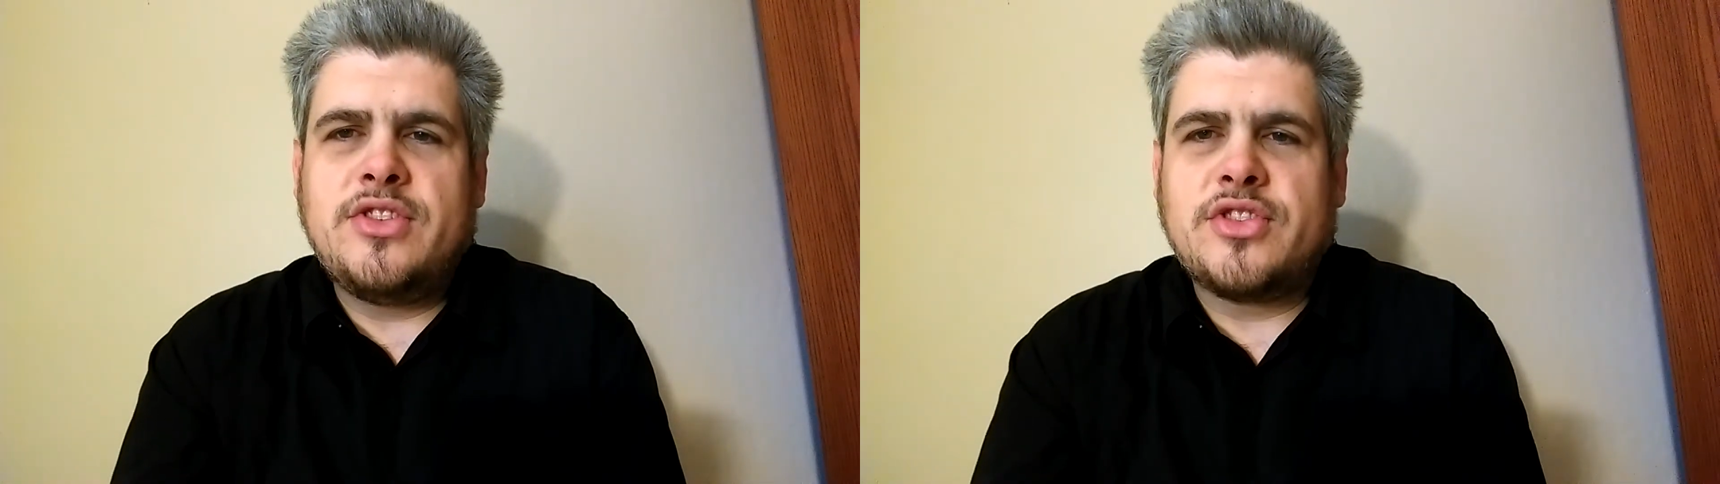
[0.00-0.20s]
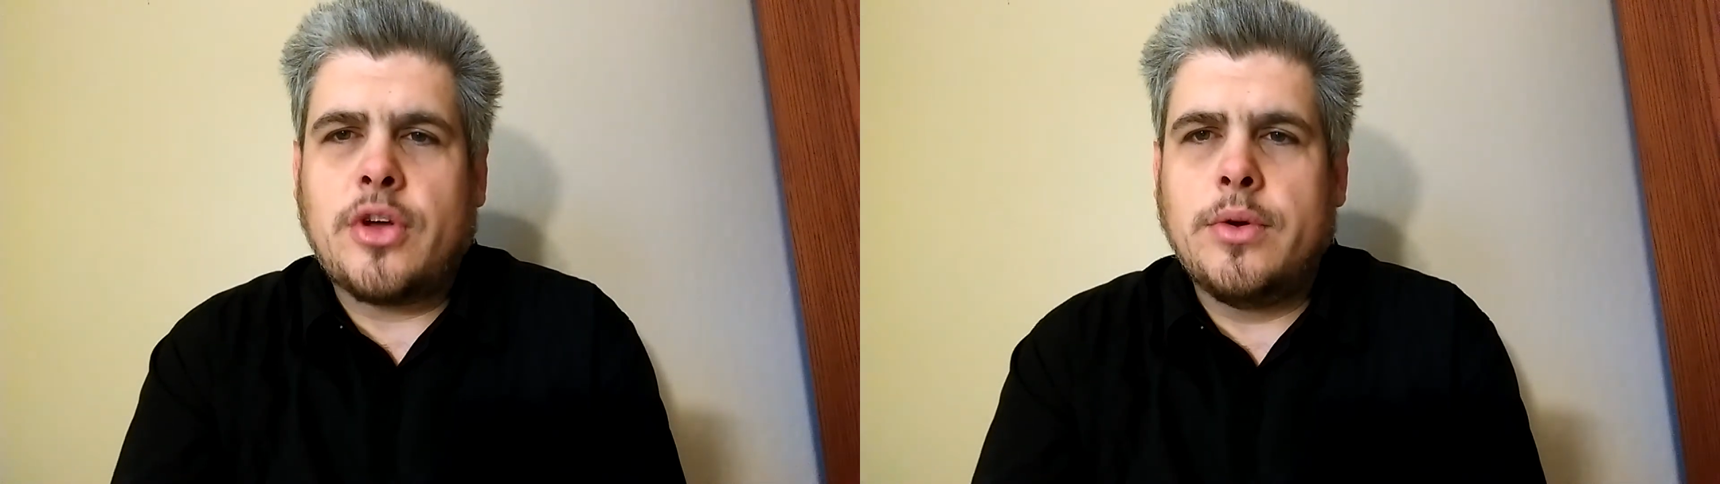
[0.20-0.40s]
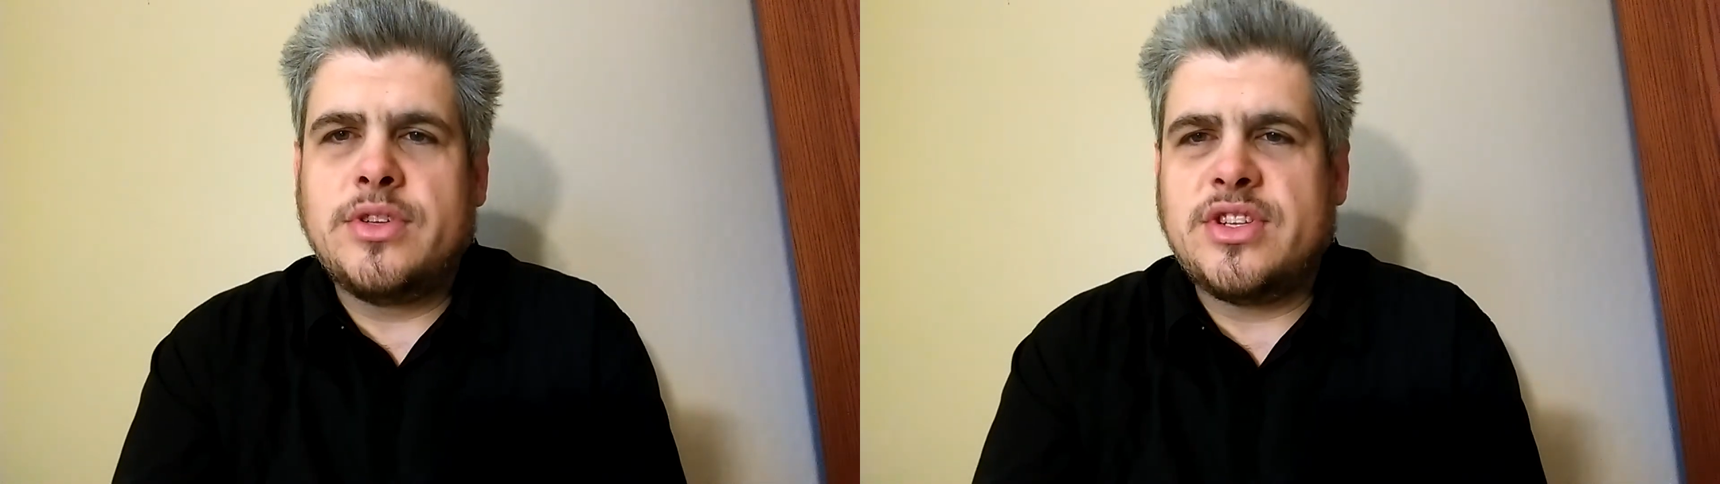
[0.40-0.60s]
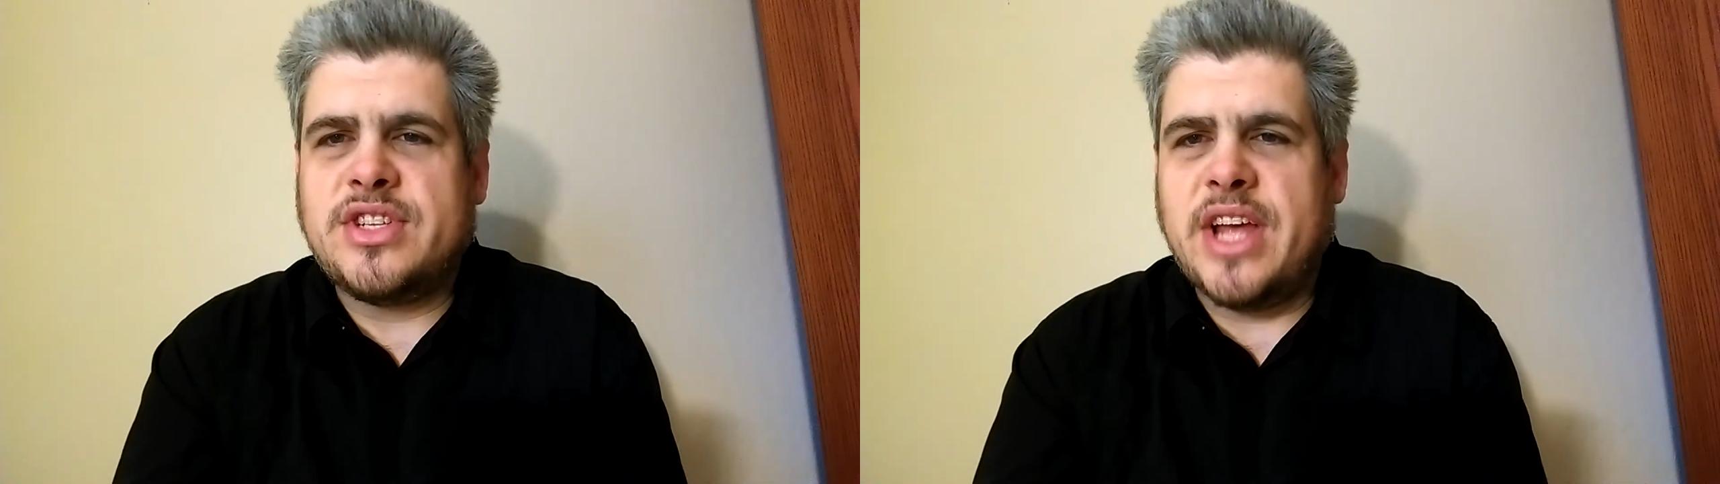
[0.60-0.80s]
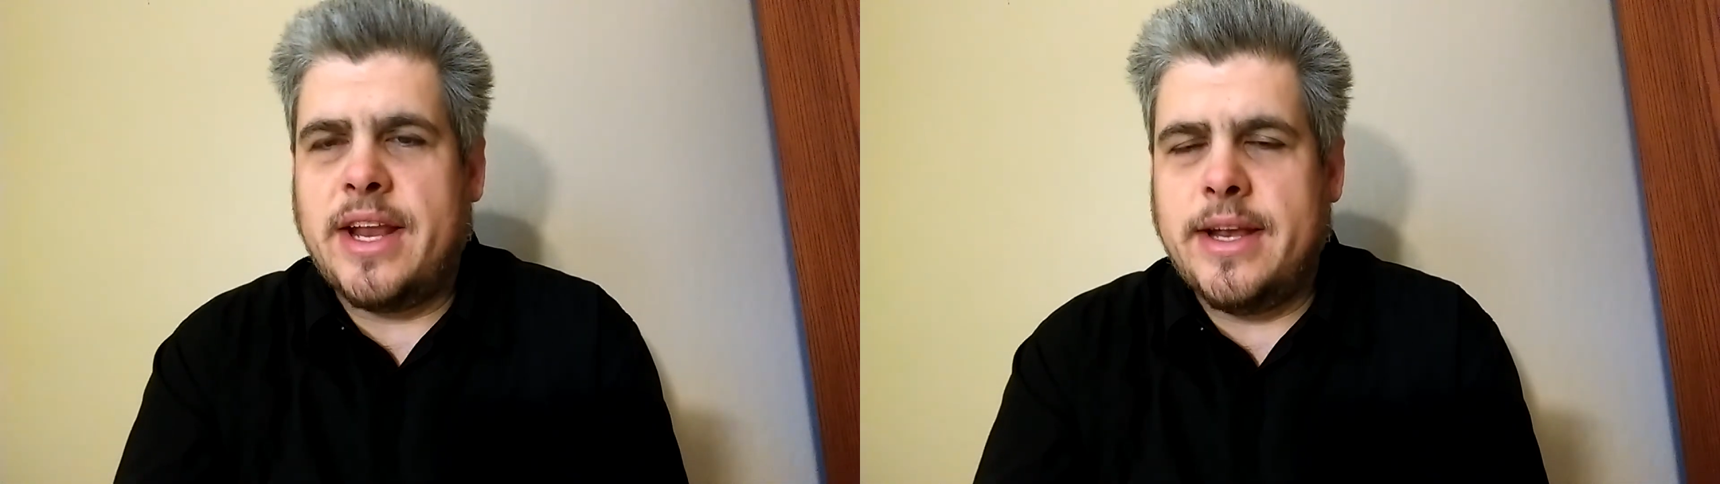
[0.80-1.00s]
is always a
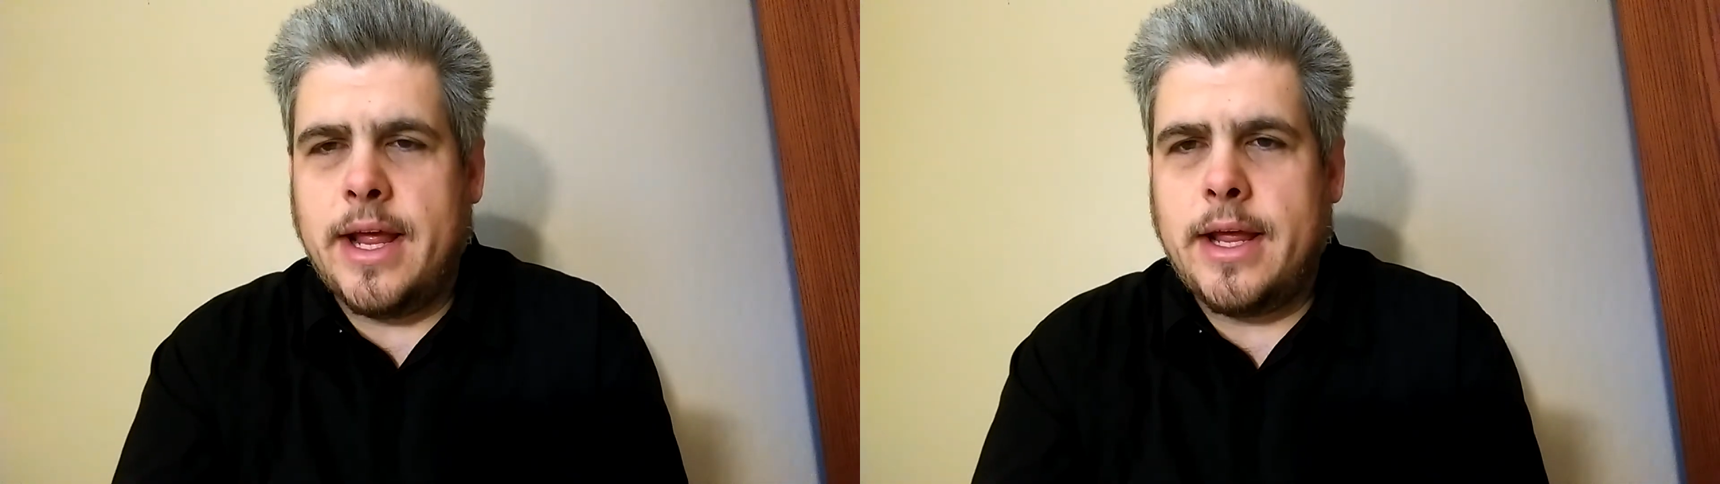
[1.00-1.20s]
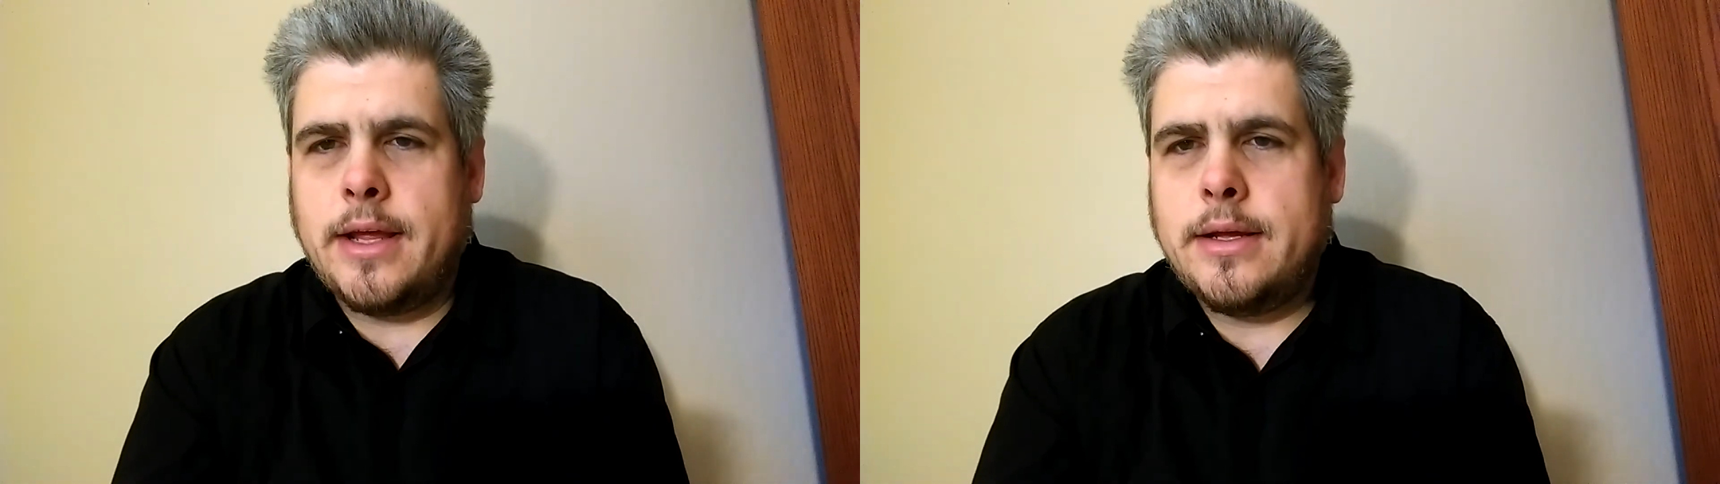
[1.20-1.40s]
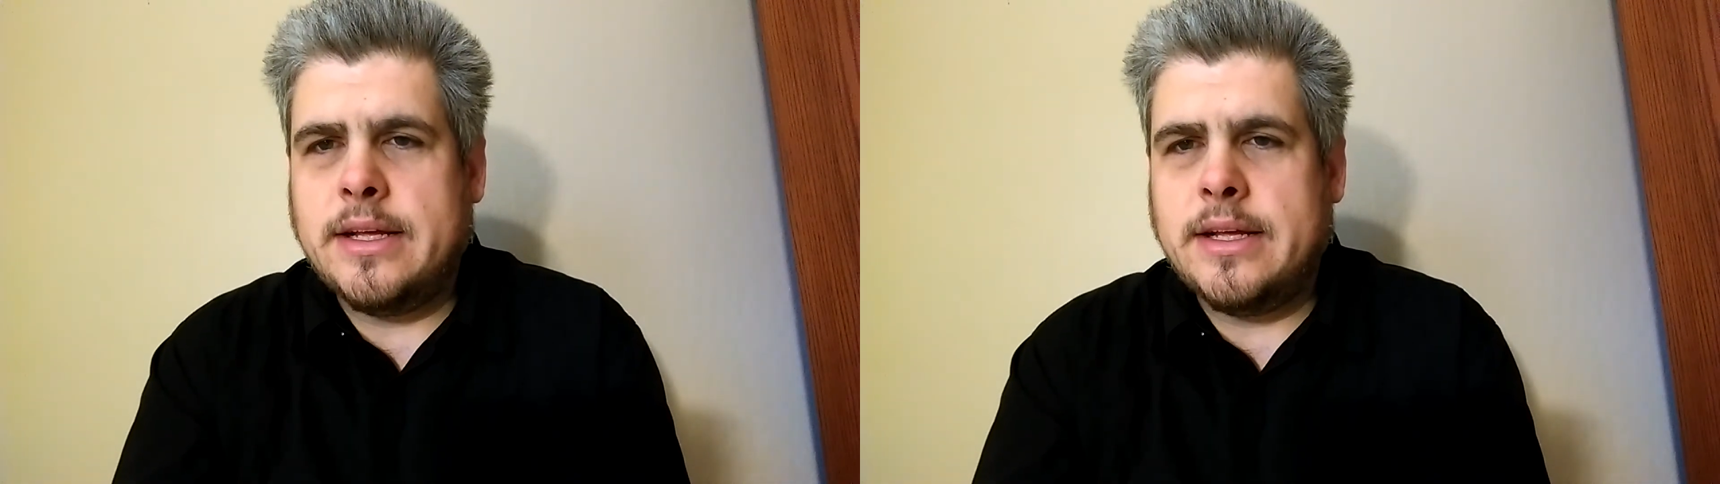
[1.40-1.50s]
sad day.